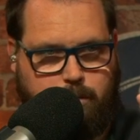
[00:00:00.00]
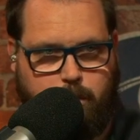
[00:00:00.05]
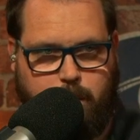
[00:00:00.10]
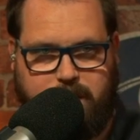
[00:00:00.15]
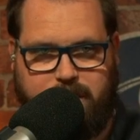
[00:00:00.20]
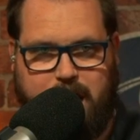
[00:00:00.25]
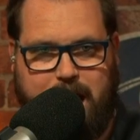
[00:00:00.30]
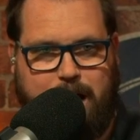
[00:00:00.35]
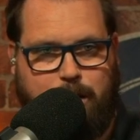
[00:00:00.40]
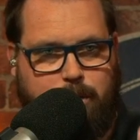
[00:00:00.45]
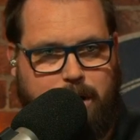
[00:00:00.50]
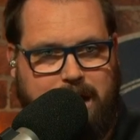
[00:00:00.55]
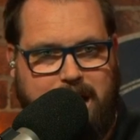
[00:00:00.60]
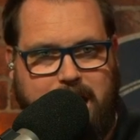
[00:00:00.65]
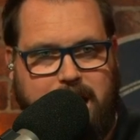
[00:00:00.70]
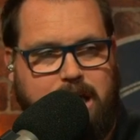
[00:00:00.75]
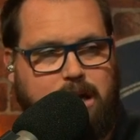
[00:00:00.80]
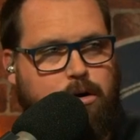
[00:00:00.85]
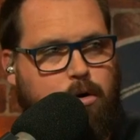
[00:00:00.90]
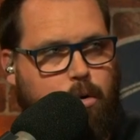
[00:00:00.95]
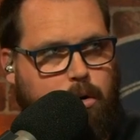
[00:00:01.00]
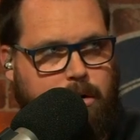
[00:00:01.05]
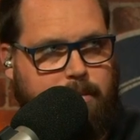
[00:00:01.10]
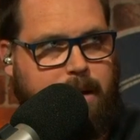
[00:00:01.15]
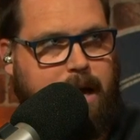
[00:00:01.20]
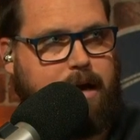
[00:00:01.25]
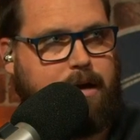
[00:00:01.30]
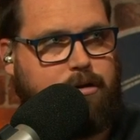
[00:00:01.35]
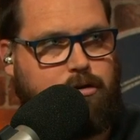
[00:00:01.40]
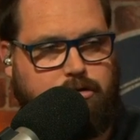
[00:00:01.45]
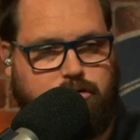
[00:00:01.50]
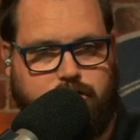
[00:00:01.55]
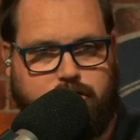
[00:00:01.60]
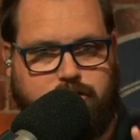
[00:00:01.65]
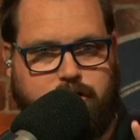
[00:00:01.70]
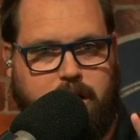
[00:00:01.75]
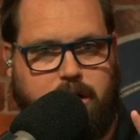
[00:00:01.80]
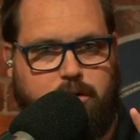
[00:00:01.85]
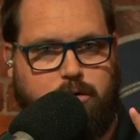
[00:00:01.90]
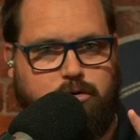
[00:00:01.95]
without any quarterback and you
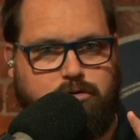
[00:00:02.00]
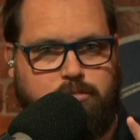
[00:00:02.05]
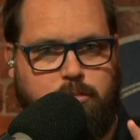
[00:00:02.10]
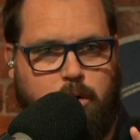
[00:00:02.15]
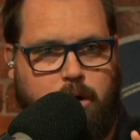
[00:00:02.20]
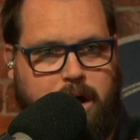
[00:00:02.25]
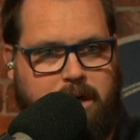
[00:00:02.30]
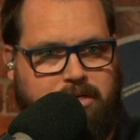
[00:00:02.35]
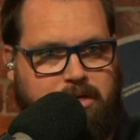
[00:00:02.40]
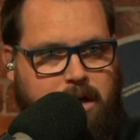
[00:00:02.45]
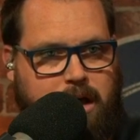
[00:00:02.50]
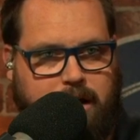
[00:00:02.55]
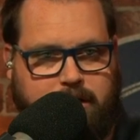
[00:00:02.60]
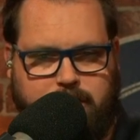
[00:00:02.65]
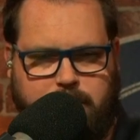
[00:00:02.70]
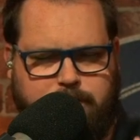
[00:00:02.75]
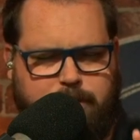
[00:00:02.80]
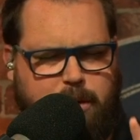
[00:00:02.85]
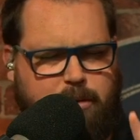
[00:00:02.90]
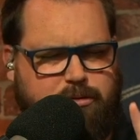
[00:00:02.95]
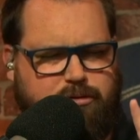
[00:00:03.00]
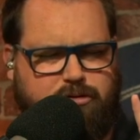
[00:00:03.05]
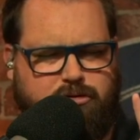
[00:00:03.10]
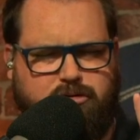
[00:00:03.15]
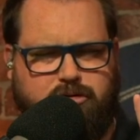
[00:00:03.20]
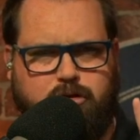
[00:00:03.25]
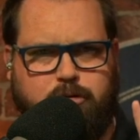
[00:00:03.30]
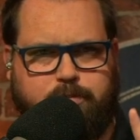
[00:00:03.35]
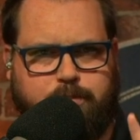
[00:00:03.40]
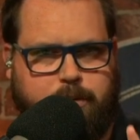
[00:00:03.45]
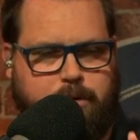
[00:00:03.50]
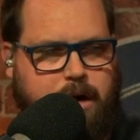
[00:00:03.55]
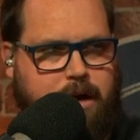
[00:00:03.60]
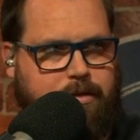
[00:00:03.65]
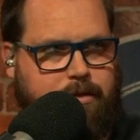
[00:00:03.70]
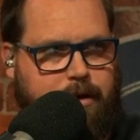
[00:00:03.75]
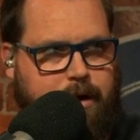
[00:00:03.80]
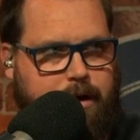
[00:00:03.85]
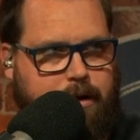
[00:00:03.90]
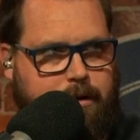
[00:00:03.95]
just say who's more athletic they're both super
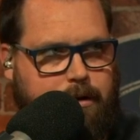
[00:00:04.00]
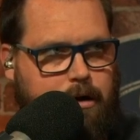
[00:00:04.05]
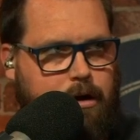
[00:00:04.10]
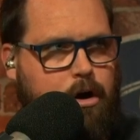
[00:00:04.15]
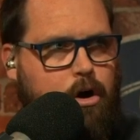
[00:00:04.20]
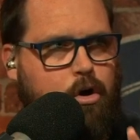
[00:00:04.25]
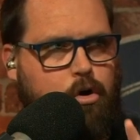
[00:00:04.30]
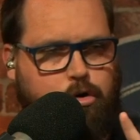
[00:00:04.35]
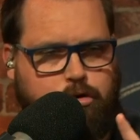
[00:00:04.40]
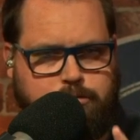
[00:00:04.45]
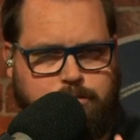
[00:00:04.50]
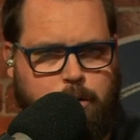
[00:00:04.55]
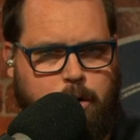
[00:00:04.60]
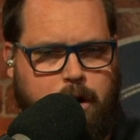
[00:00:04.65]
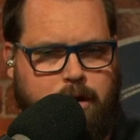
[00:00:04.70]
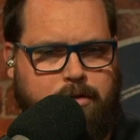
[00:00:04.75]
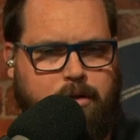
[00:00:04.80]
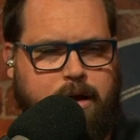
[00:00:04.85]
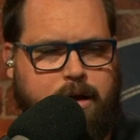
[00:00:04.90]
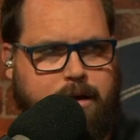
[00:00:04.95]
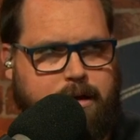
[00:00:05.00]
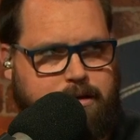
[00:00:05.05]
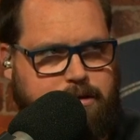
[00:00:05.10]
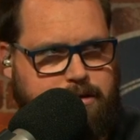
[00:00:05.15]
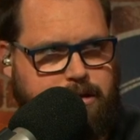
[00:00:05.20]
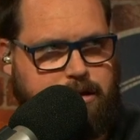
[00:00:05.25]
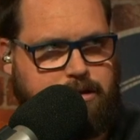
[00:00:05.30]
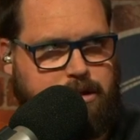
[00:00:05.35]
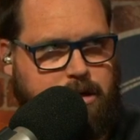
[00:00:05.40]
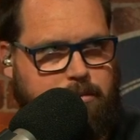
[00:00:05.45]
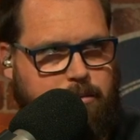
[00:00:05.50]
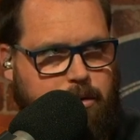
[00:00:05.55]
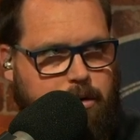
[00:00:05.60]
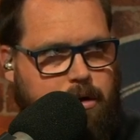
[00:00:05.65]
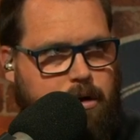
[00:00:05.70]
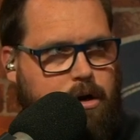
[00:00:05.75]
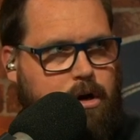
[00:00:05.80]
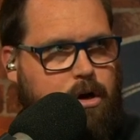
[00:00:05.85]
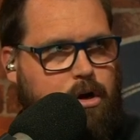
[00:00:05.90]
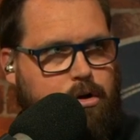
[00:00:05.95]
athletic who's more athletic it's dj
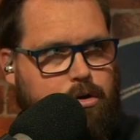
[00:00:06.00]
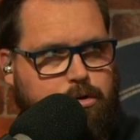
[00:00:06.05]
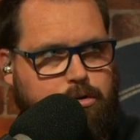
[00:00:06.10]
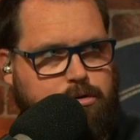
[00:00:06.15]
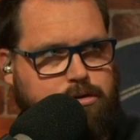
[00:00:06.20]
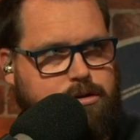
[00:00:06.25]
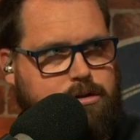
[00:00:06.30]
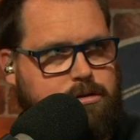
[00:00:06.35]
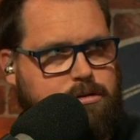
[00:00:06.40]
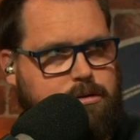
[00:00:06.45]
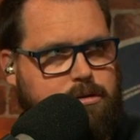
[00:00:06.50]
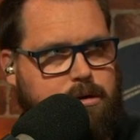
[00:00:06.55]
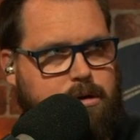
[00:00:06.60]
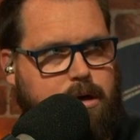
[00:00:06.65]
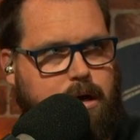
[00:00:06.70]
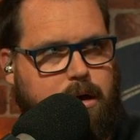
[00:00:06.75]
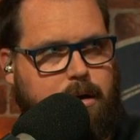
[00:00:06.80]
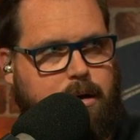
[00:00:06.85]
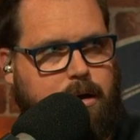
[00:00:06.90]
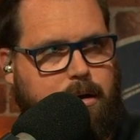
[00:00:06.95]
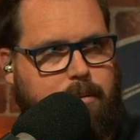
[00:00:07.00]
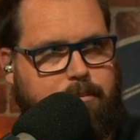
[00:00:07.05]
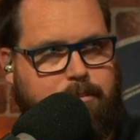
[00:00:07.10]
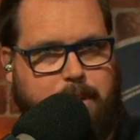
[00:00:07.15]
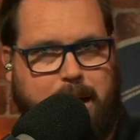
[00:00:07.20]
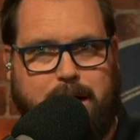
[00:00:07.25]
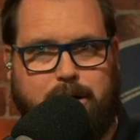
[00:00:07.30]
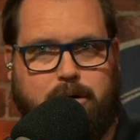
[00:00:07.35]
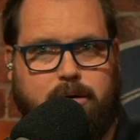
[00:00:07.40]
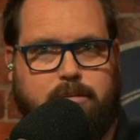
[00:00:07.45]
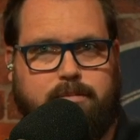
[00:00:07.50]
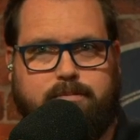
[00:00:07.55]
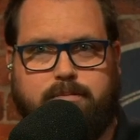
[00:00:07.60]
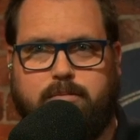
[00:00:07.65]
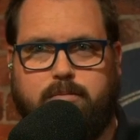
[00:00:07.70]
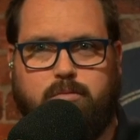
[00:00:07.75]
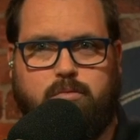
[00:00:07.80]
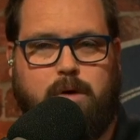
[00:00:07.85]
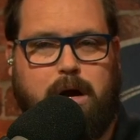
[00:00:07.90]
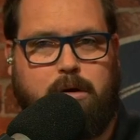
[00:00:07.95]
moore who's a, uh, a better
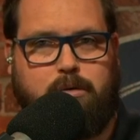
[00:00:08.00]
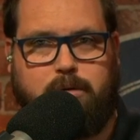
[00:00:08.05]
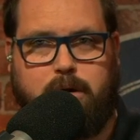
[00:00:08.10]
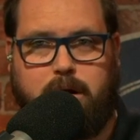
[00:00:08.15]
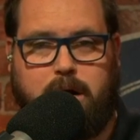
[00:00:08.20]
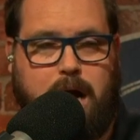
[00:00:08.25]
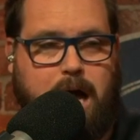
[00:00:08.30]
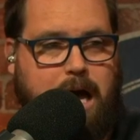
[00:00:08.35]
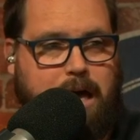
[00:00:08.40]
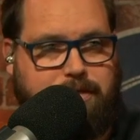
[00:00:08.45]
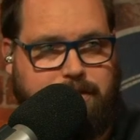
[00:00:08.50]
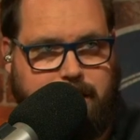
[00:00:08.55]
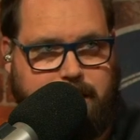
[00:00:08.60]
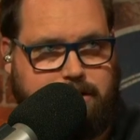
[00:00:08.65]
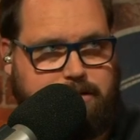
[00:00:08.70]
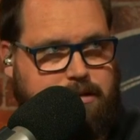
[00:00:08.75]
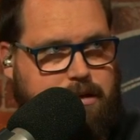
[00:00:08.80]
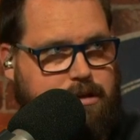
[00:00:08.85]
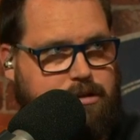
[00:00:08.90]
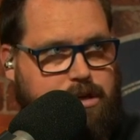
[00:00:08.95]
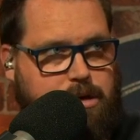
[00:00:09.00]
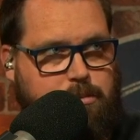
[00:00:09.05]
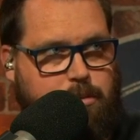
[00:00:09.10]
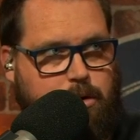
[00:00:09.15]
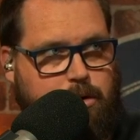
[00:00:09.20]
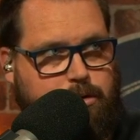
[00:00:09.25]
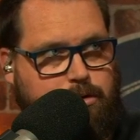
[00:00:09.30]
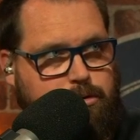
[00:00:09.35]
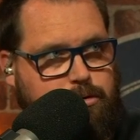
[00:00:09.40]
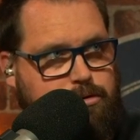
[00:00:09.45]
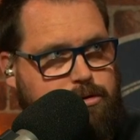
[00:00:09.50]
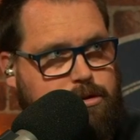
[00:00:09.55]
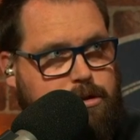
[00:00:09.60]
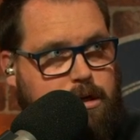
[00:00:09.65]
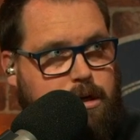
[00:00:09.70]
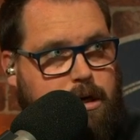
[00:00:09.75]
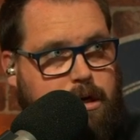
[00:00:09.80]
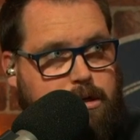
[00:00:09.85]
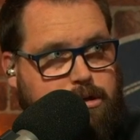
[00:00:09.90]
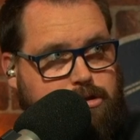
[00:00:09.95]
route runner i think it's dj moore
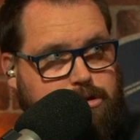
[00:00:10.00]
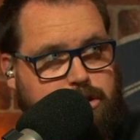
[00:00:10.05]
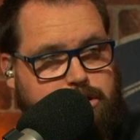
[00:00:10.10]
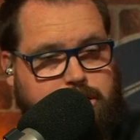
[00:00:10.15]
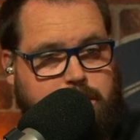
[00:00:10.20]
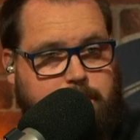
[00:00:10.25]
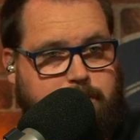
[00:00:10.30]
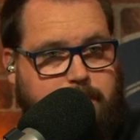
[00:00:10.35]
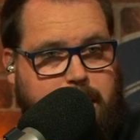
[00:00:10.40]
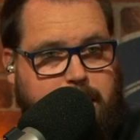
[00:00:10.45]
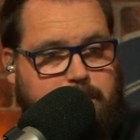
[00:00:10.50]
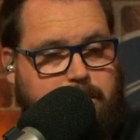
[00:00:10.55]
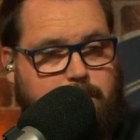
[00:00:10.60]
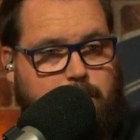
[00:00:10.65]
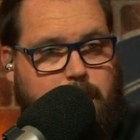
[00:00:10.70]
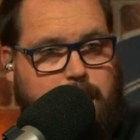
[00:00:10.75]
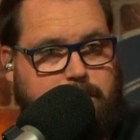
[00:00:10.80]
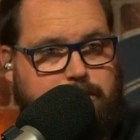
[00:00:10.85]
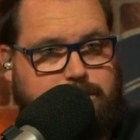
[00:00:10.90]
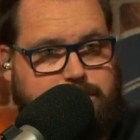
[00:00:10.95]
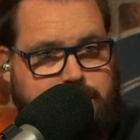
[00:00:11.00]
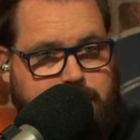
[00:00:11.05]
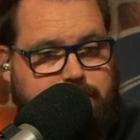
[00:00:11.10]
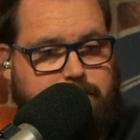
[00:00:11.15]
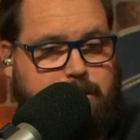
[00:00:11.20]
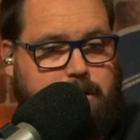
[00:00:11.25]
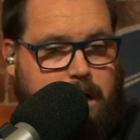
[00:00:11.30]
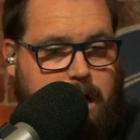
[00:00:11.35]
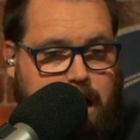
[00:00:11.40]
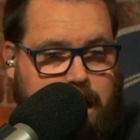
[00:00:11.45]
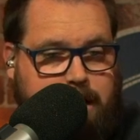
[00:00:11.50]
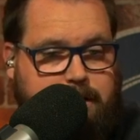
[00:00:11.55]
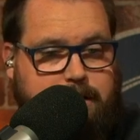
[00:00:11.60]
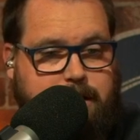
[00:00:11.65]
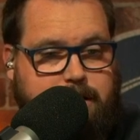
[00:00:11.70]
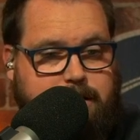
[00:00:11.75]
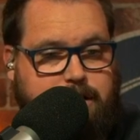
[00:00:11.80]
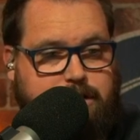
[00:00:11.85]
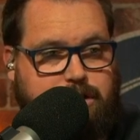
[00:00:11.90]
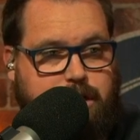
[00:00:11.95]
who's Ooh. just a better wide receiver i
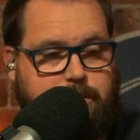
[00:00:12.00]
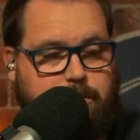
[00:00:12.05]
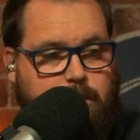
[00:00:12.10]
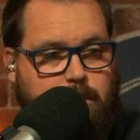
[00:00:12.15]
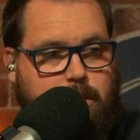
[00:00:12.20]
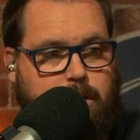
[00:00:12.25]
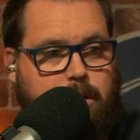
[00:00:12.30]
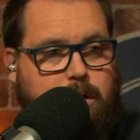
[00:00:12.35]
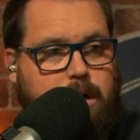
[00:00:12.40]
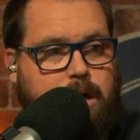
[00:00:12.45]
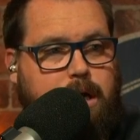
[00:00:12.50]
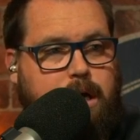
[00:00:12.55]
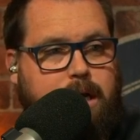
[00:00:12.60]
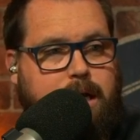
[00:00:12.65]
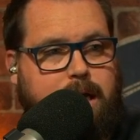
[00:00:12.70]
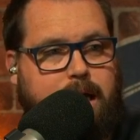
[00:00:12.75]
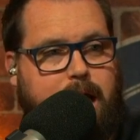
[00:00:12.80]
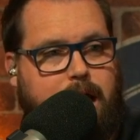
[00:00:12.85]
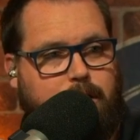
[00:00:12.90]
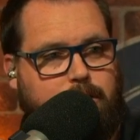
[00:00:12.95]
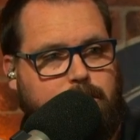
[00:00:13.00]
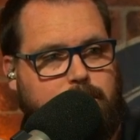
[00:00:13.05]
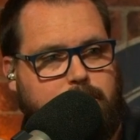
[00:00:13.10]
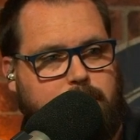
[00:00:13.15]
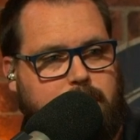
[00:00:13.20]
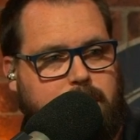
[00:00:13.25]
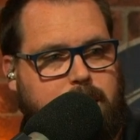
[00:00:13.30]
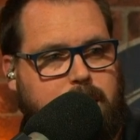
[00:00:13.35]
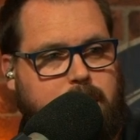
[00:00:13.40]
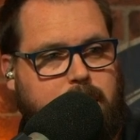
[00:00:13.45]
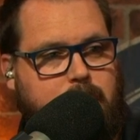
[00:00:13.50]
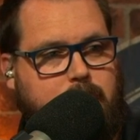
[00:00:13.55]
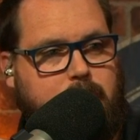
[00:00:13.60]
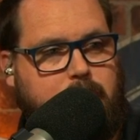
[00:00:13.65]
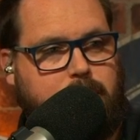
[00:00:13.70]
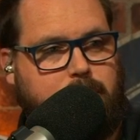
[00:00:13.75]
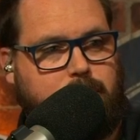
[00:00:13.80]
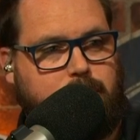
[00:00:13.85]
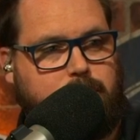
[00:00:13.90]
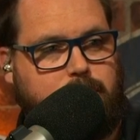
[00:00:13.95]
think dj moore now you get a
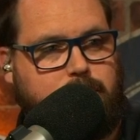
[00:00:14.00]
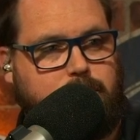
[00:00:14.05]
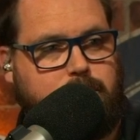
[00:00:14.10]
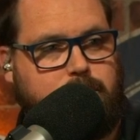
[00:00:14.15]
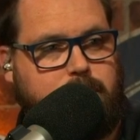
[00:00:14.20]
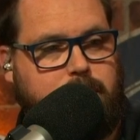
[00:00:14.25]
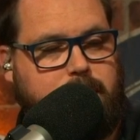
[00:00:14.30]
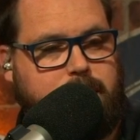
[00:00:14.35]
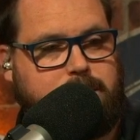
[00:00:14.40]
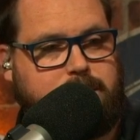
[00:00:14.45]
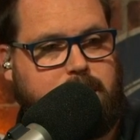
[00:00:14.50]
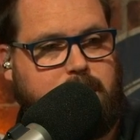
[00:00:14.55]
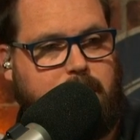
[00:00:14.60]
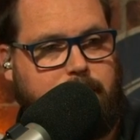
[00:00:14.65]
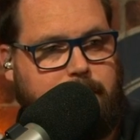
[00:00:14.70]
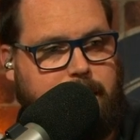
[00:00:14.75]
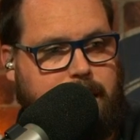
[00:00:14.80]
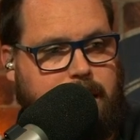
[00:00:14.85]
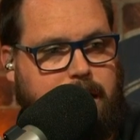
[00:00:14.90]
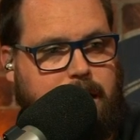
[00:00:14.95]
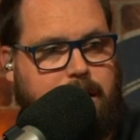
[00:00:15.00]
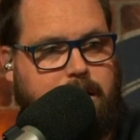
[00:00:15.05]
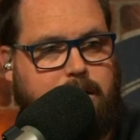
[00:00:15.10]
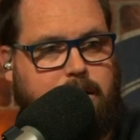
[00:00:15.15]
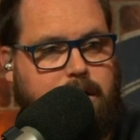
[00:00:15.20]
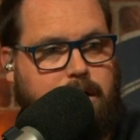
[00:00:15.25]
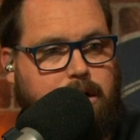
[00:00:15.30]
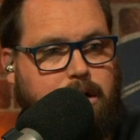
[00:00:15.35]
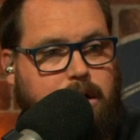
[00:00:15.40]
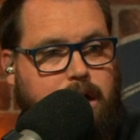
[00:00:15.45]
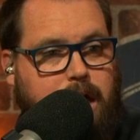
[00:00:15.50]
guy who is coming in